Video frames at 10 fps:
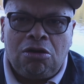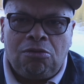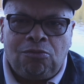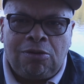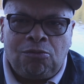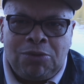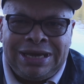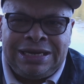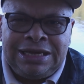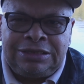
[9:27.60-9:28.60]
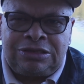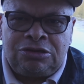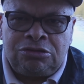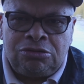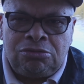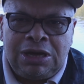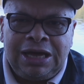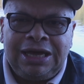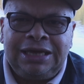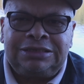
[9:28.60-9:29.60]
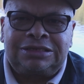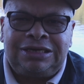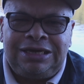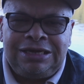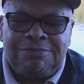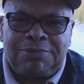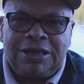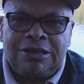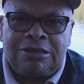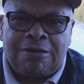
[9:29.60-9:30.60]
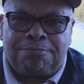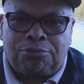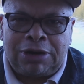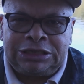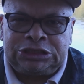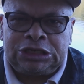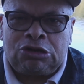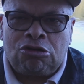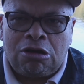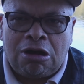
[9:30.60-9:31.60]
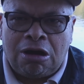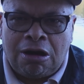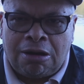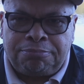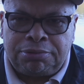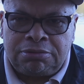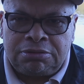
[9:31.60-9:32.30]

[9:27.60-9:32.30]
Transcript: What we need to do is keep the pressure up.